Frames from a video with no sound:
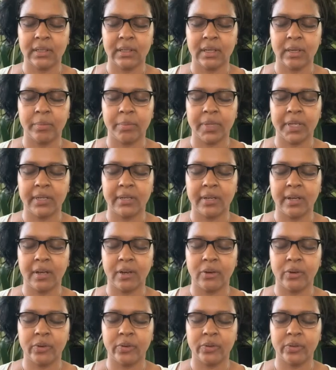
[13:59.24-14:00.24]
Coming
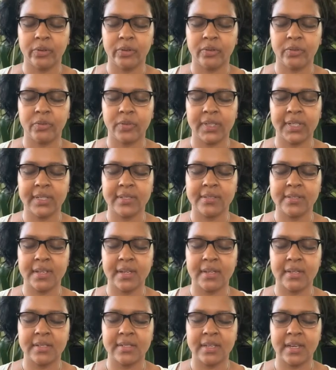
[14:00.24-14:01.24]
down, release
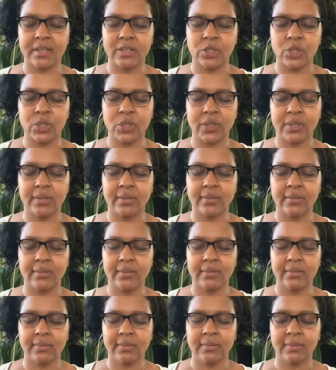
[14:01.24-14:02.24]
any tension
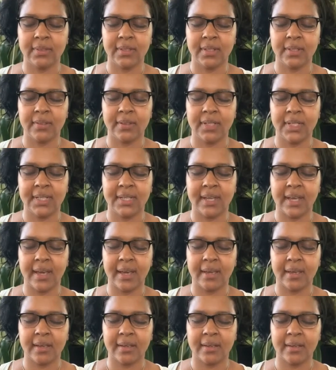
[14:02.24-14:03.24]
in the neck